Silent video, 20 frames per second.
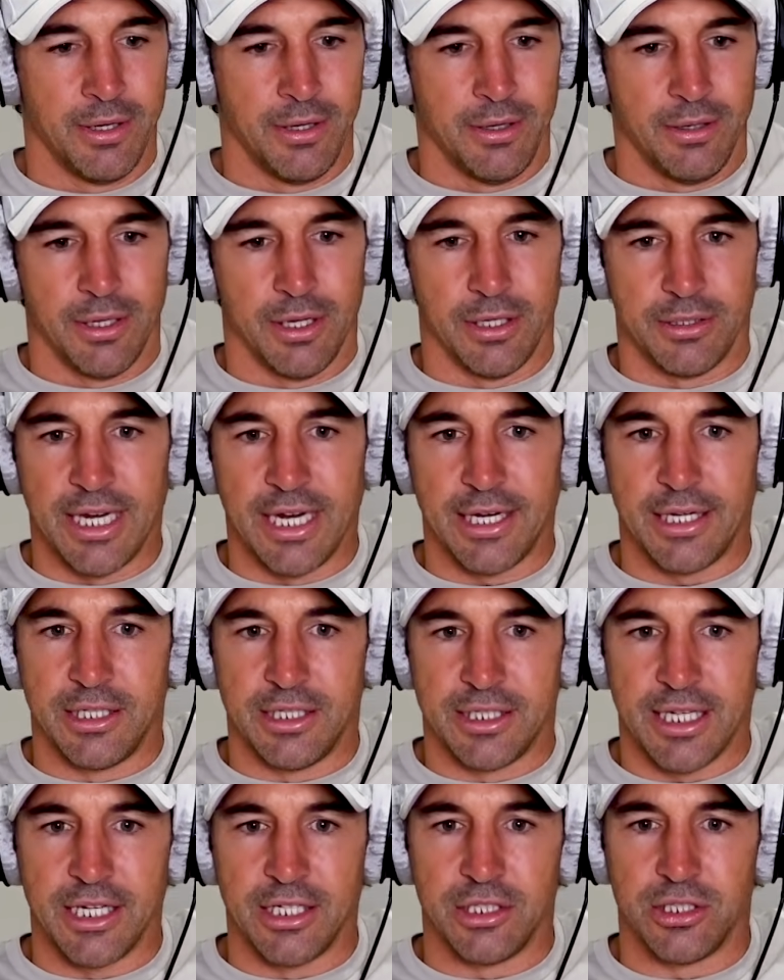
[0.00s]

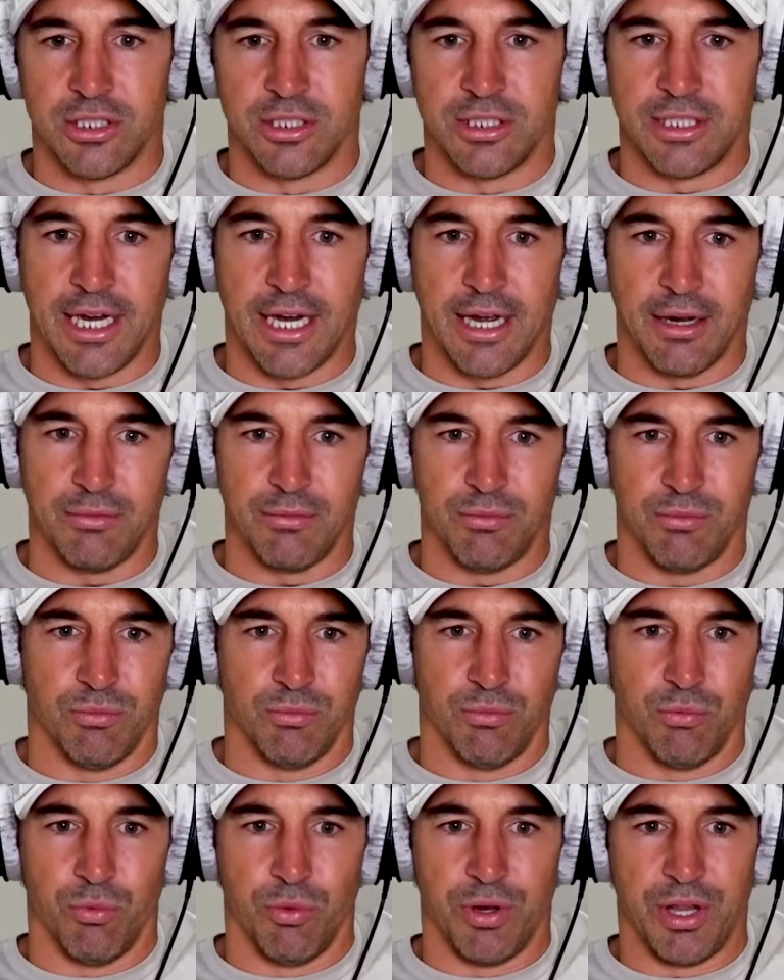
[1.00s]
accusations out
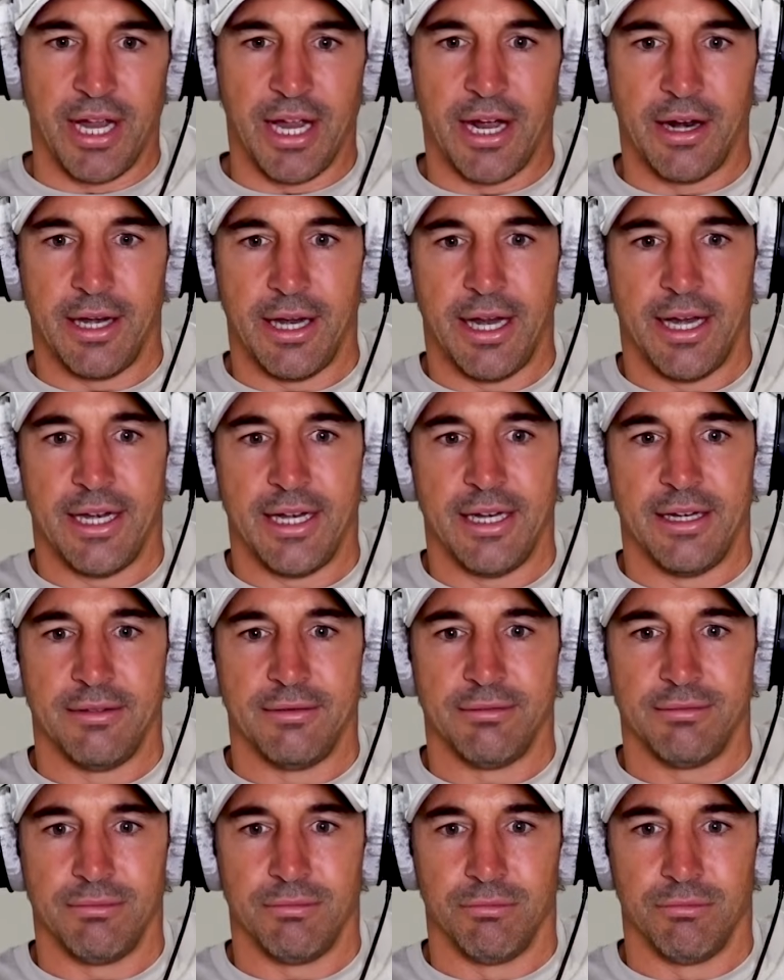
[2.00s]
without any